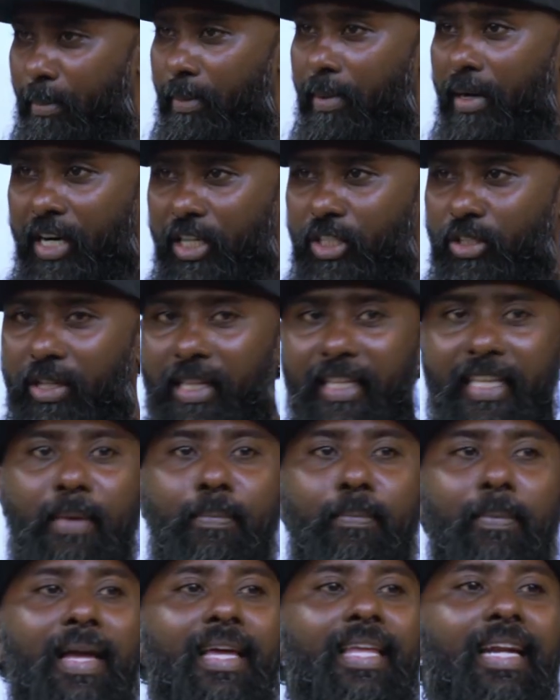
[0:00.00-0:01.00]
birds, they
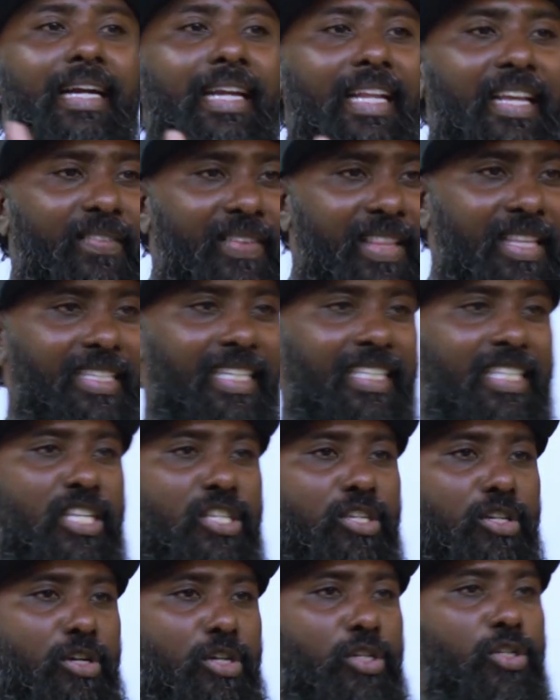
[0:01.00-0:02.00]
keep migrating. When the
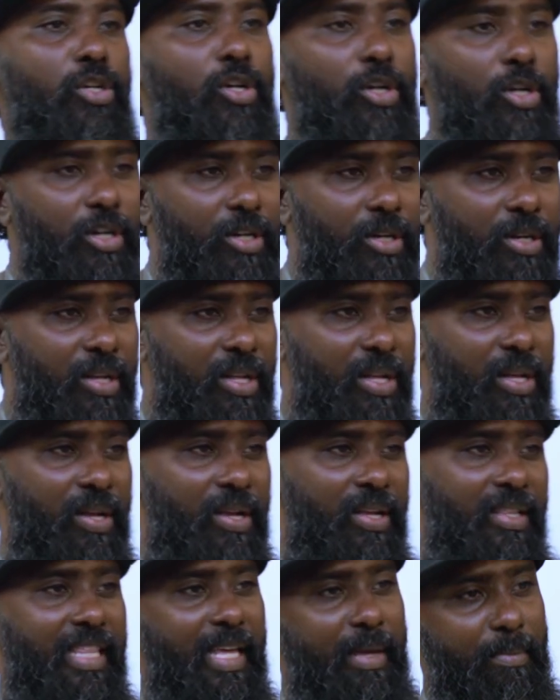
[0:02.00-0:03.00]
seasons are not good,
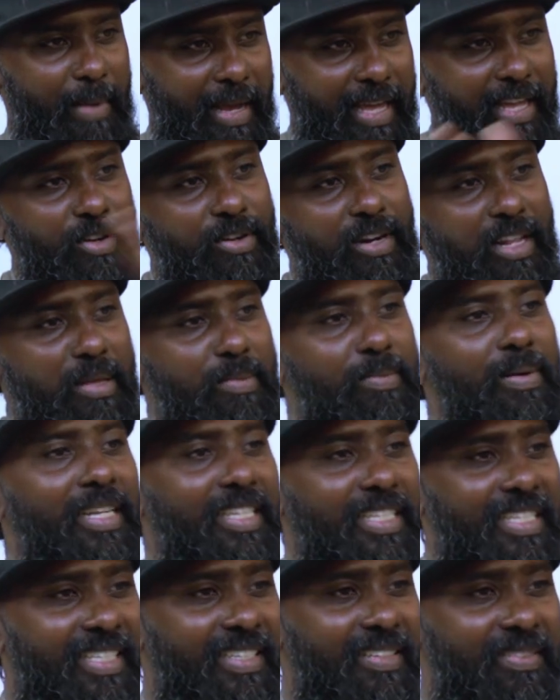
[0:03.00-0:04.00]
they migrate to another
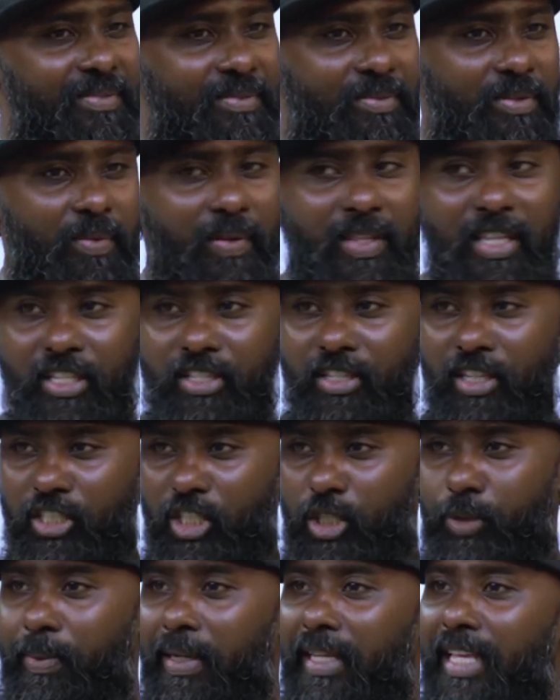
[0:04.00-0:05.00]
place. When the church
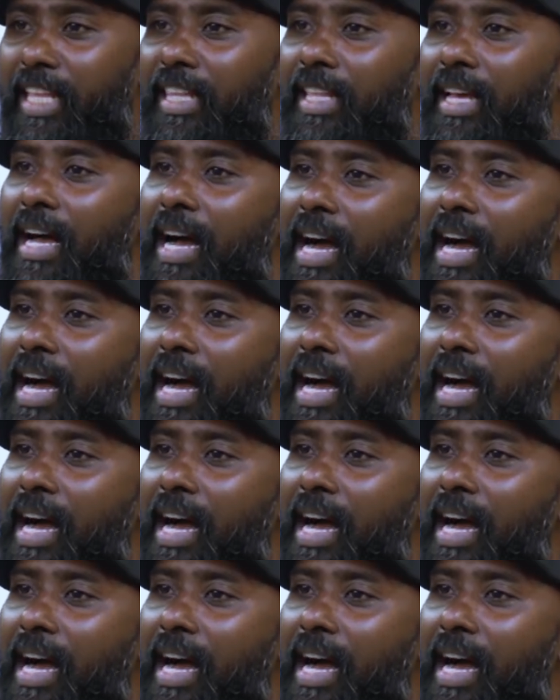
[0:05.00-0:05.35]
is speaking the